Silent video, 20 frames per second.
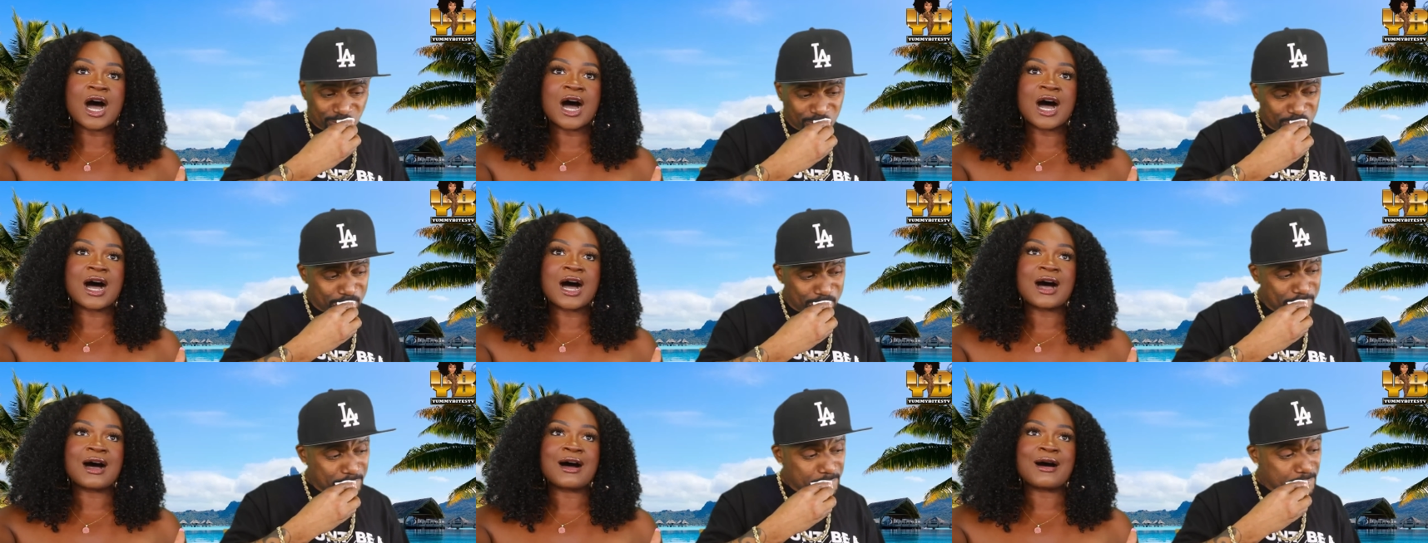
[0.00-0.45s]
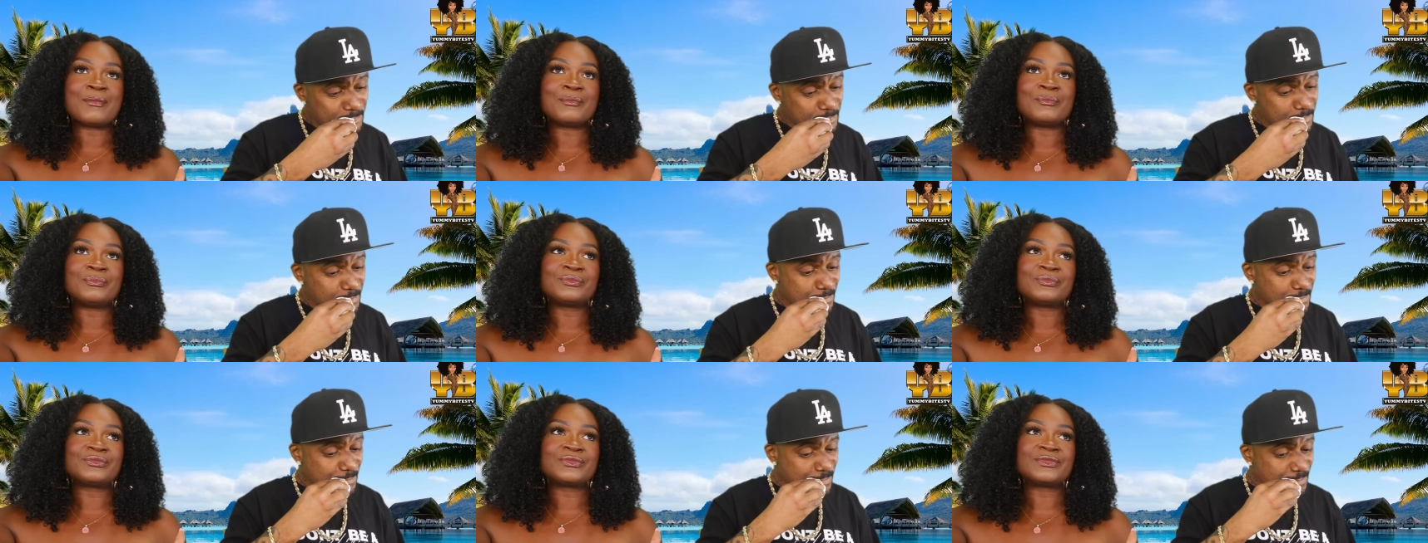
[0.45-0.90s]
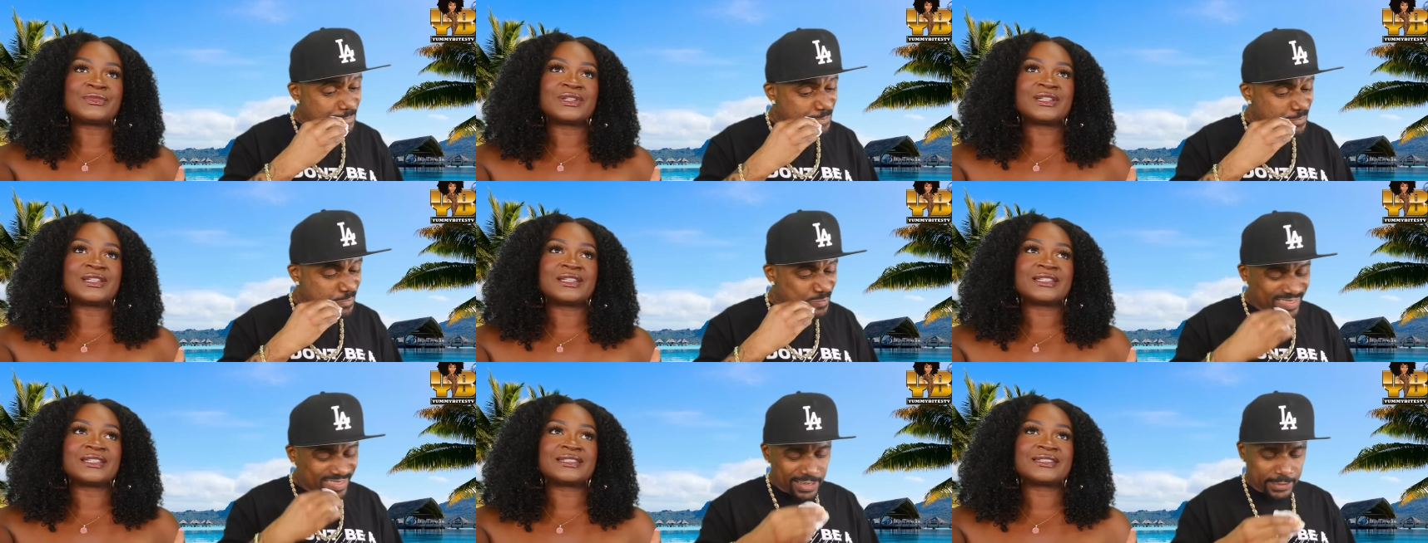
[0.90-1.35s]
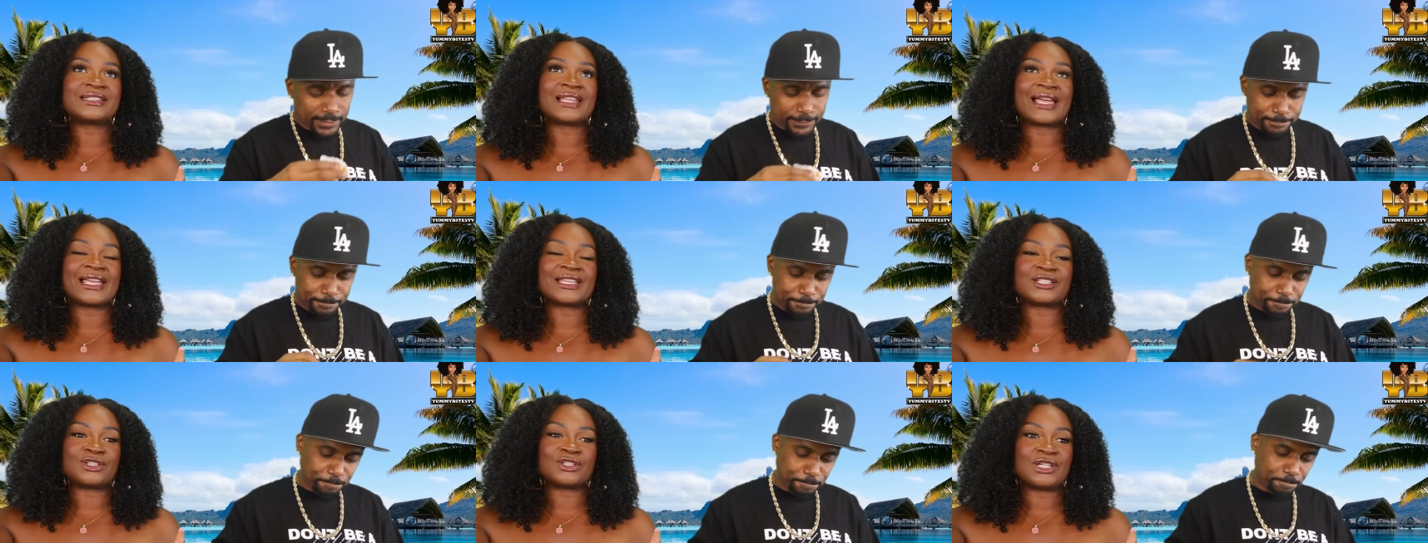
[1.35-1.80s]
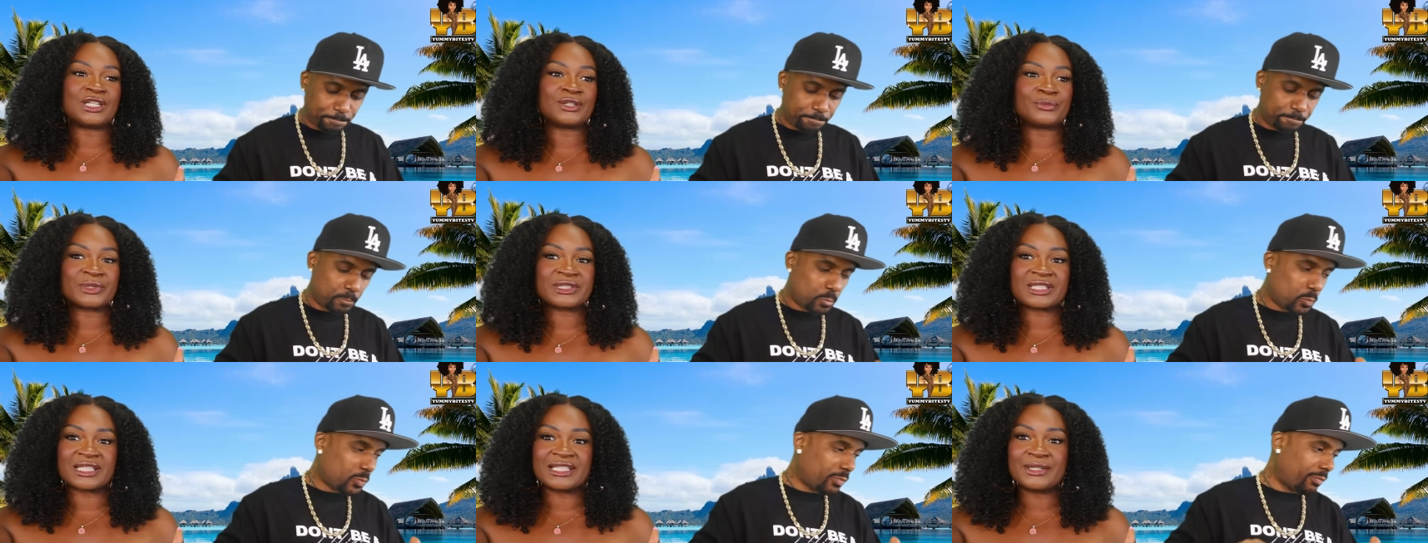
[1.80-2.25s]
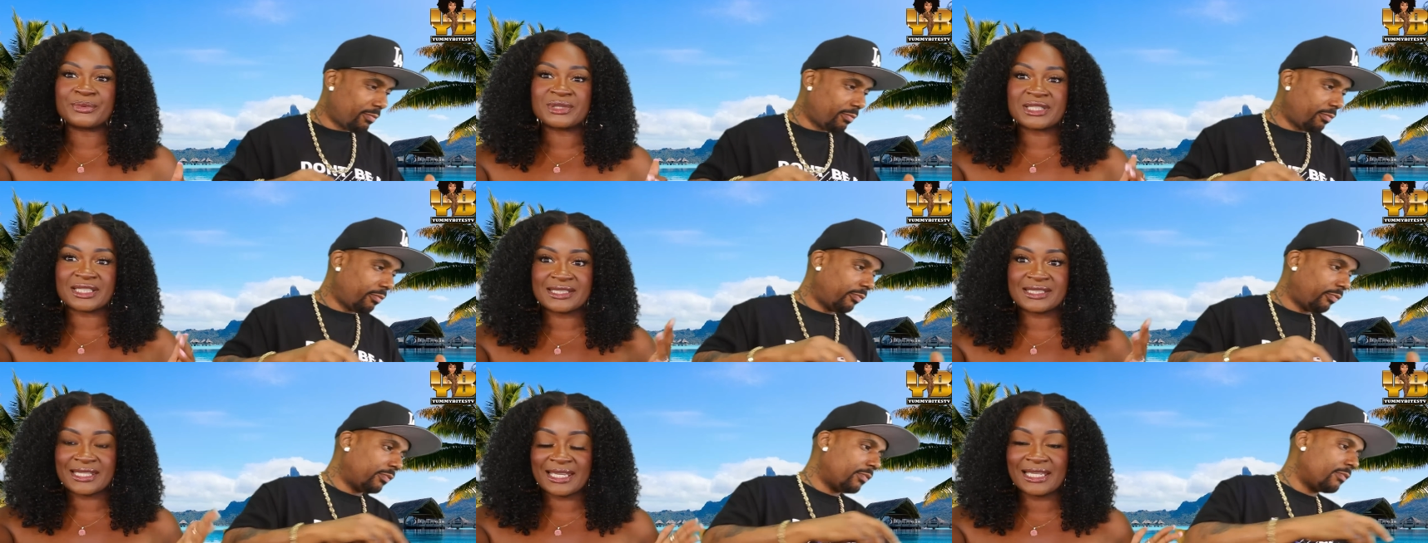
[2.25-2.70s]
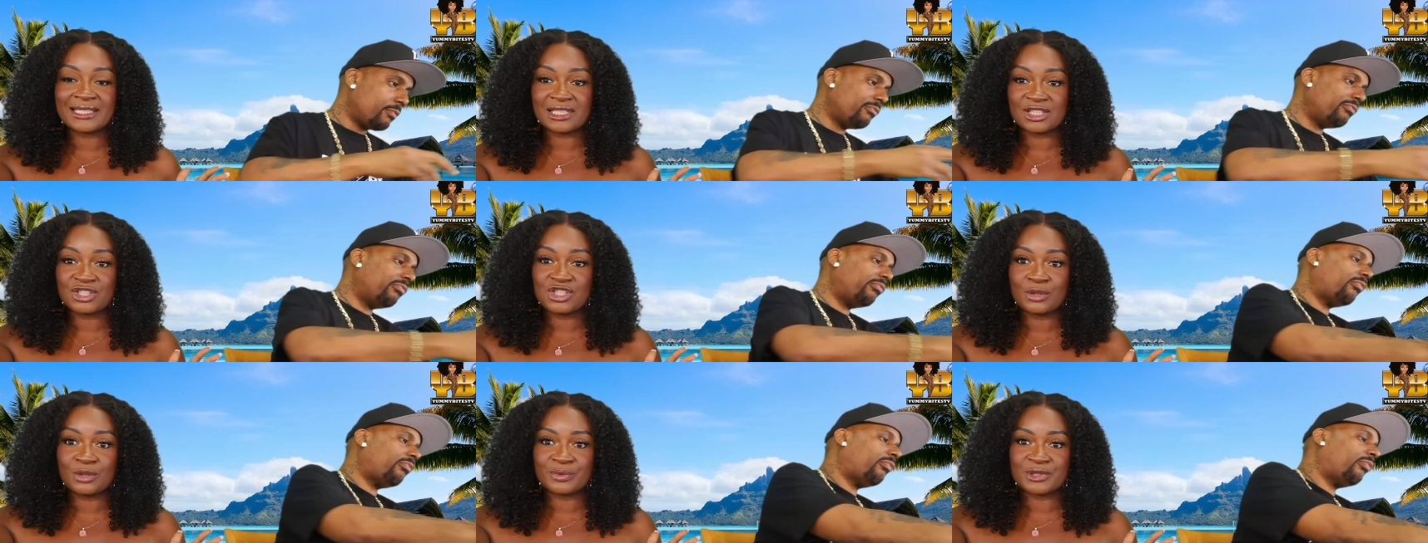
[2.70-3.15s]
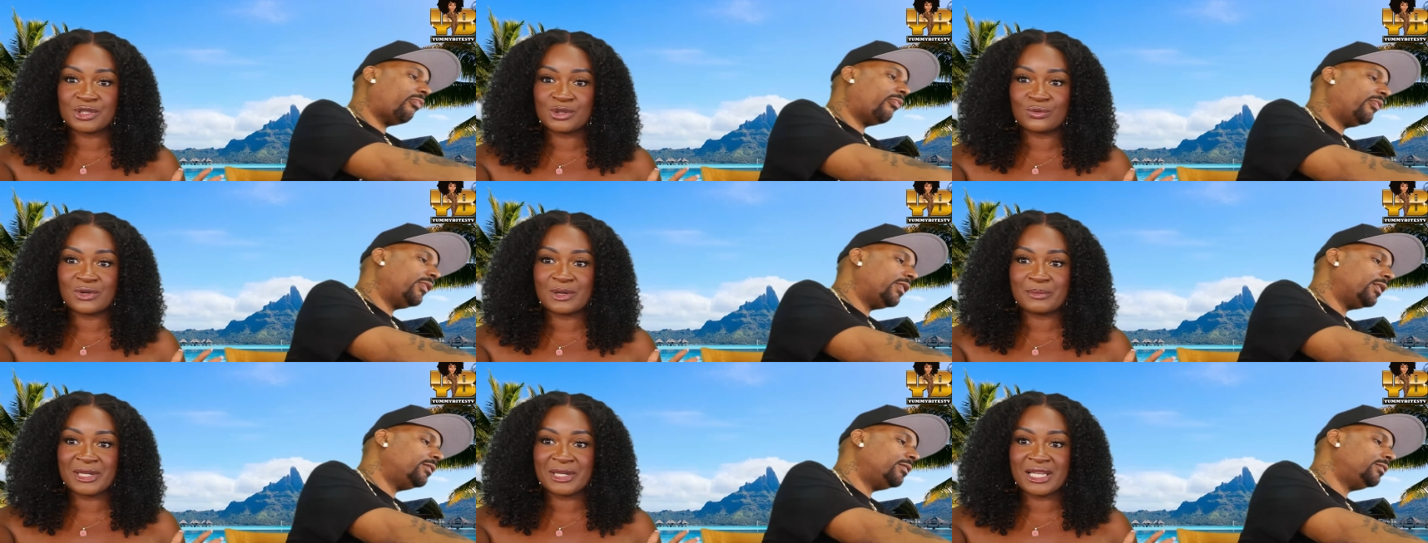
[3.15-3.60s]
Speaker 1: um, like it was it was a skit that she was doing,